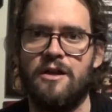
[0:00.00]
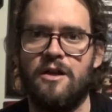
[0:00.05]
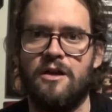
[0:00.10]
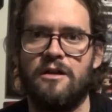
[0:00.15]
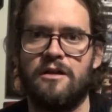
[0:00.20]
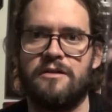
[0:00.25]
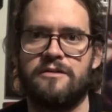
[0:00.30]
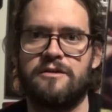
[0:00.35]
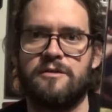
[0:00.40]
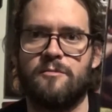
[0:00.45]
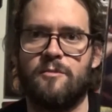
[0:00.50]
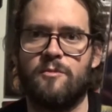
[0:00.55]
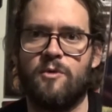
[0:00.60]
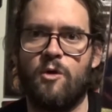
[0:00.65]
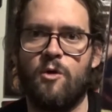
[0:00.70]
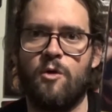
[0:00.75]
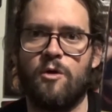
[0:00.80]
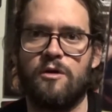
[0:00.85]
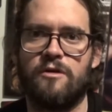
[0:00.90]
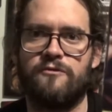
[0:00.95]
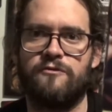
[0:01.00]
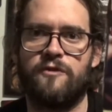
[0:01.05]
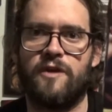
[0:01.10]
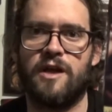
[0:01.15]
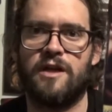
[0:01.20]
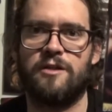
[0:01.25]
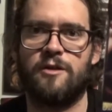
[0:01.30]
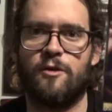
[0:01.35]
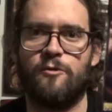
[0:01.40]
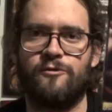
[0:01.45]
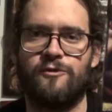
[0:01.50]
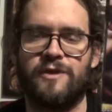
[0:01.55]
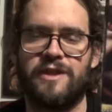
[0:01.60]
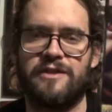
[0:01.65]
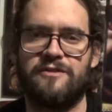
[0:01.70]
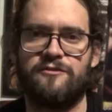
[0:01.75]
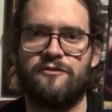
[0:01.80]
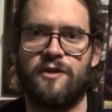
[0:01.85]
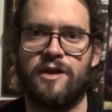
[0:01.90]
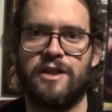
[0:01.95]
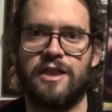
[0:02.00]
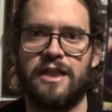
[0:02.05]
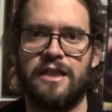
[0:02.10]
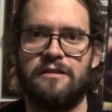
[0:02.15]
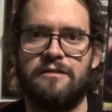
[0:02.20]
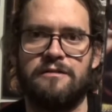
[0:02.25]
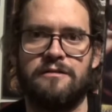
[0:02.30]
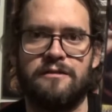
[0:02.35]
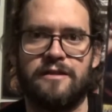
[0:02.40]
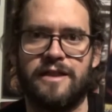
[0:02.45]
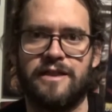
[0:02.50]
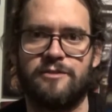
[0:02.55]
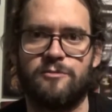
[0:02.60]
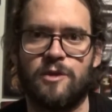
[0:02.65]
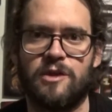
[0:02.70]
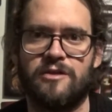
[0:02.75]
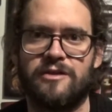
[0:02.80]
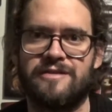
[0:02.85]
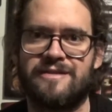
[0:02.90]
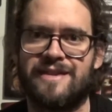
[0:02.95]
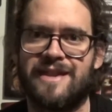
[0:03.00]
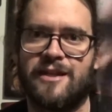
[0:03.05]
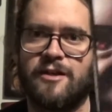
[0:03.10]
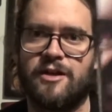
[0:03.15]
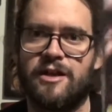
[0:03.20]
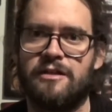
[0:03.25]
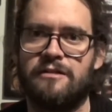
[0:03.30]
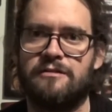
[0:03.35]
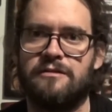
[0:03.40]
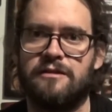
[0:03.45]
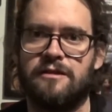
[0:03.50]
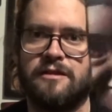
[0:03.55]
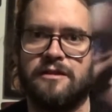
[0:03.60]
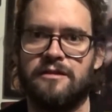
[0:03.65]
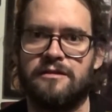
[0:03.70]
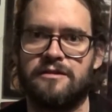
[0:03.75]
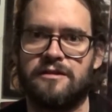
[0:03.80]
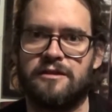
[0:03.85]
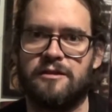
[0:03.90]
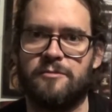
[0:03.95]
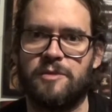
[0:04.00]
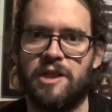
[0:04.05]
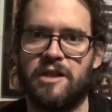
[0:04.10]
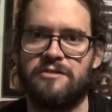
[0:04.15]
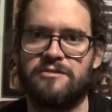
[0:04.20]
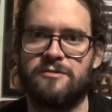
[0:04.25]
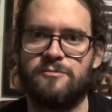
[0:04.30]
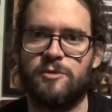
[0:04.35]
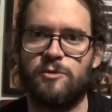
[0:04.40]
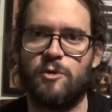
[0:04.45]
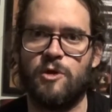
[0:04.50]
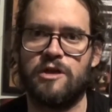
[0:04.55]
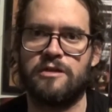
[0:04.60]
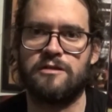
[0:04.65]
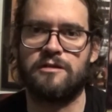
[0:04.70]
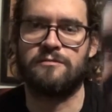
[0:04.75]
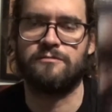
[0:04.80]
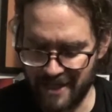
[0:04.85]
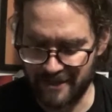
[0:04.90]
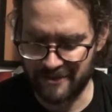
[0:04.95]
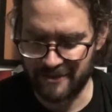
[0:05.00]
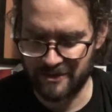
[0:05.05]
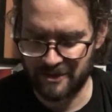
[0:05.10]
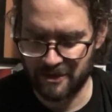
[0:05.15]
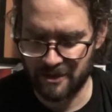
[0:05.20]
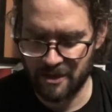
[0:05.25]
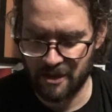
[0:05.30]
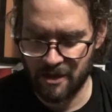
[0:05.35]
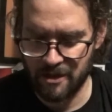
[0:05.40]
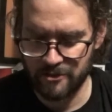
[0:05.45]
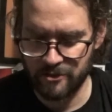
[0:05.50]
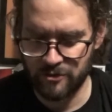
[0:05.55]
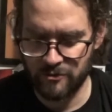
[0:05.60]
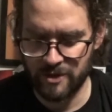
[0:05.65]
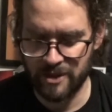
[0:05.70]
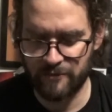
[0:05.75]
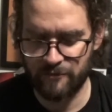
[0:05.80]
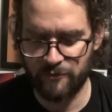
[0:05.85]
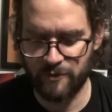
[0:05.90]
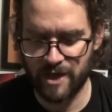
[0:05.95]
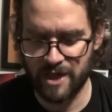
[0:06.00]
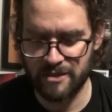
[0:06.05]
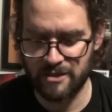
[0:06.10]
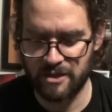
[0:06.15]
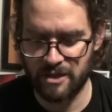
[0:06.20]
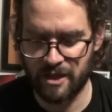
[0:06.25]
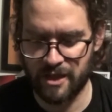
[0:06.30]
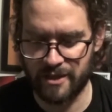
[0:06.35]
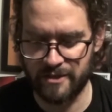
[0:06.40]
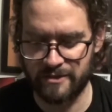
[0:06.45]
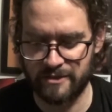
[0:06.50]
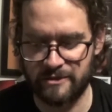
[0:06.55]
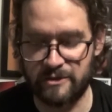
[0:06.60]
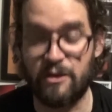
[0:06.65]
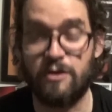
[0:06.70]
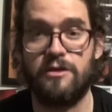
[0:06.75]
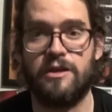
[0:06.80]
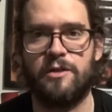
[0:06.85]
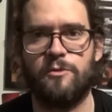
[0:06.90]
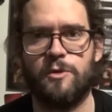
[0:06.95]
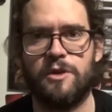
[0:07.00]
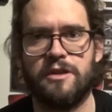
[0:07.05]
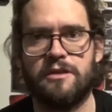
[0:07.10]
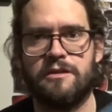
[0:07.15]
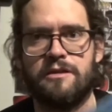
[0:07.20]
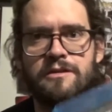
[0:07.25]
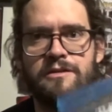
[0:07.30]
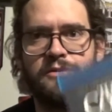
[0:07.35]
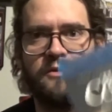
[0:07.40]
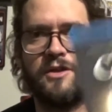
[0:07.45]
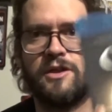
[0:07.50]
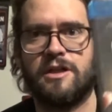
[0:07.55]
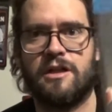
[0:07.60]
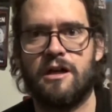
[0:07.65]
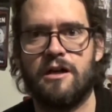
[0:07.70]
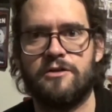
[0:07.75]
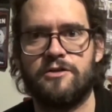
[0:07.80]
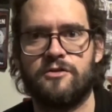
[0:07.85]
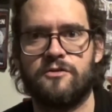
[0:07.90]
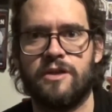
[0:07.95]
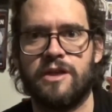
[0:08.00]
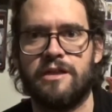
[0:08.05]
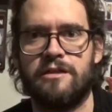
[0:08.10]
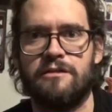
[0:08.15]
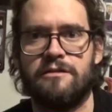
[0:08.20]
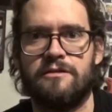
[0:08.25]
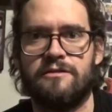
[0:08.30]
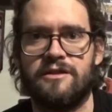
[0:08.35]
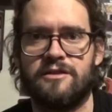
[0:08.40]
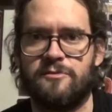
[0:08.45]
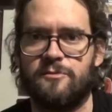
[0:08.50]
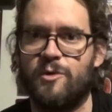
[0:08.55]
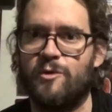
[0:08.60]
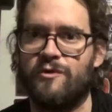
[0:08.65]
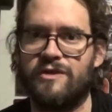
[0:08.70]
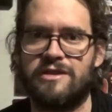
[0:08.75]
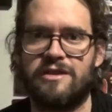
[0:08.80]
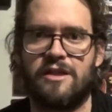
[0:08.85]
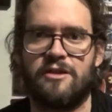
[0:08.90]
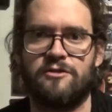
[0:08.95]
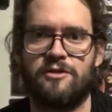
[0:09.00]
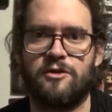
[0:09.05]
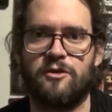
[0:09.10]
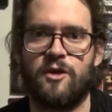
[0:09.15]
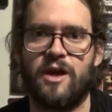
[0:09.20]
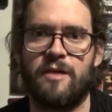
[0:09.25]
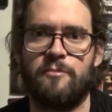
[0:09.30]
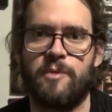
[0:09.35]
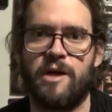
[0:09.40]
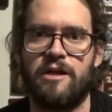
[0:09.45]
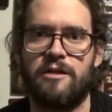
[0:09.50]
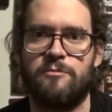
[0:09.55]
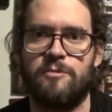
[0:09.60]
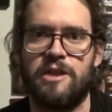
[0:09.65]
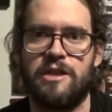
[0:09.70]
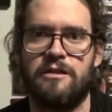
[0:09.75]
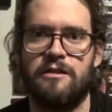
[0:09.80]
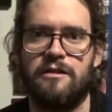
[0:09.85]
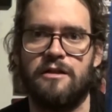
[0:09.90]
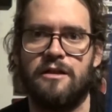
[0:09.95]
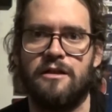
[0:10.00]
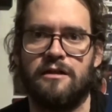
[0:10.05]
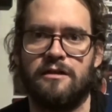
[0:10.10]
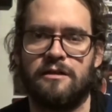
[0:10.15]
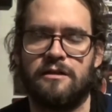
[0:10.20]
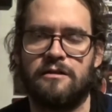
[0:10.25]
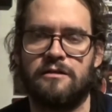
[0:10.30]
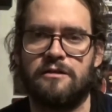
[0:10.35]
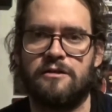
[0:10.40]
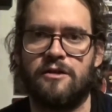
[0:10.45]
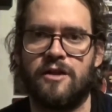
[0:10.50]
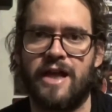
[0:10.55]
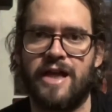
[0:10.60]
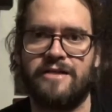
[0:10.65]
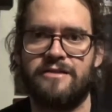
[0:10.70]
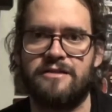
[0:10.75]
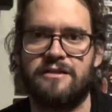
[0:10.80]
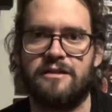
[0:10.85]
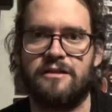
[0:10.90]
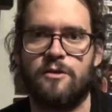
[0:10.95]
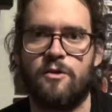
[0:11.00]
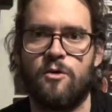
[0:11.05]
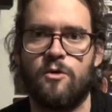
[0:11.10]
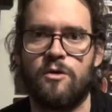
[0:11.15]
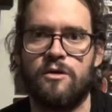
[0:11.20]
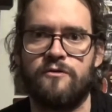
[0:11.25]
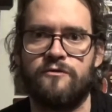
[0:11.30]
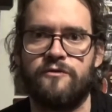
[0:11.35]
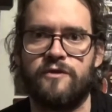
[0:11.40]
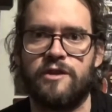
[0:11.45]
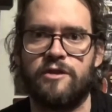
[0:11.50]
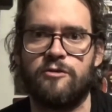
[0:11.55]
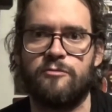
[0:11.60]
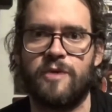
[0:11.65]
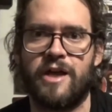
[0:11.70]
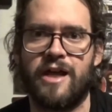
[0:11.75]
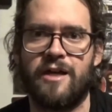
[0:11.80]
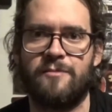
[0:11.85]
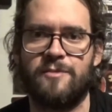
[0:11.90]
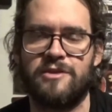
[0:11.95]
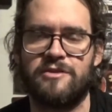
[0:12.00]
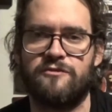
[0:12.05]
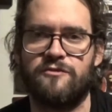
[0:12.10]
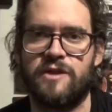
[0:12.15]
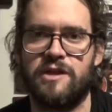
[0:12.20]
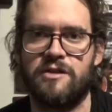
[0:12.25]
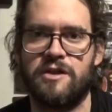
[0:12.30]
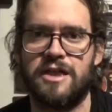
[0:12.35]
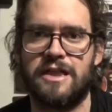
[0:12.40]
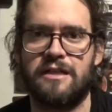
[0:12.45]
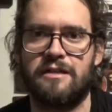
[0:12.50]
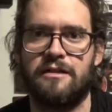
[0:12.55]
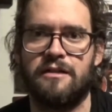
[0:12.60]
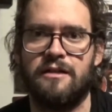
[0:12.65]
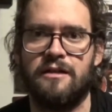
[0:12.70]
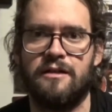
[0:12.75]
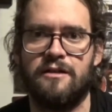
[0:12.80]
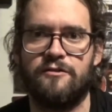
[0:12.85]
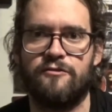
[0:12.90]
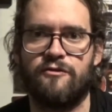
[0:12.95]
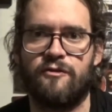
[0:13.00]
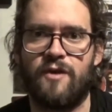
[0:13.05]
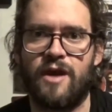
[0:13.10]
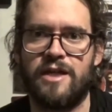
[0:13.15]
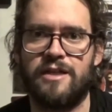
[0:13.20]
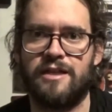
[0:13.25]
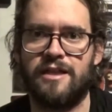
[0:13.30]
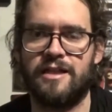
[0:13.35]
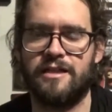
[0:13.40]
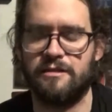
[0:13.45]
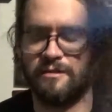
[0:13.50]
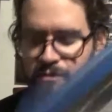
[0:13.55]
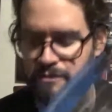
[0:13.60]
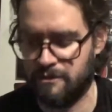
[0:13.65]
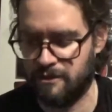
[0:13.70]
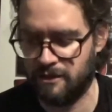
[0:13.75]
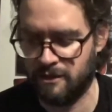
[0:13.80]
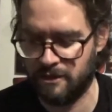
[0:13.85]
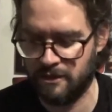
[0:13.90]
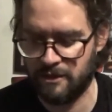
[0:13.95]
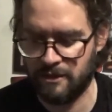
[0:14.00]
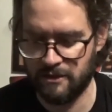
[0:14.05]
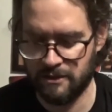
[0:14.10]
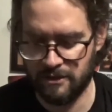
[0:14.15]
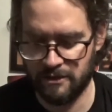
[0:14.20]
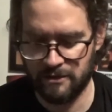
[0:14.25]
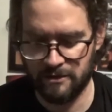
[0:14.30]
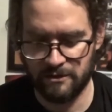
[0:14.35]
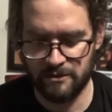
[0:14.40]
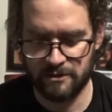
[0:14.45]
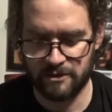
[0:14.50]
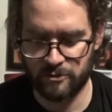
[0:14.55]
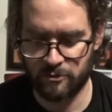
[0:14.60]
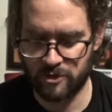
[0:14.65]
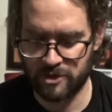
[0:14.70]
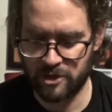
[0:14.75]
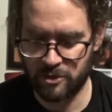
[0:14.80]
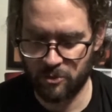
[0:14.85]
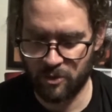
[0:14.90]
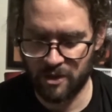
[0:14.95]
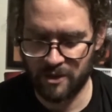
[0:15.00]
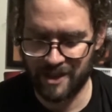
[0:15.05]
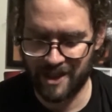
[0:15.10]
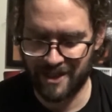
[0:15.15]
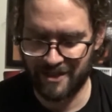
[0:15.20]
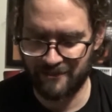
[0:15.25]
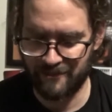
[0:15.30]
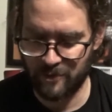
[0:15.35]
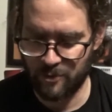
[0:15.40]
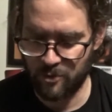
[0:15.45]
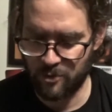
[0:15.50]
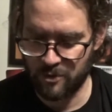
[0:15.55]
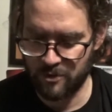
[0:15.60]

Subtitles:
some horror fun. Hopefully it's funny as well as scary. It's going to be awesome to watch. It's the Conjuring franchise, starting with The Conjuring. This movie scared the crap out of me. Good classic horror film, atmospheric, frightening. It's what you want out of a horror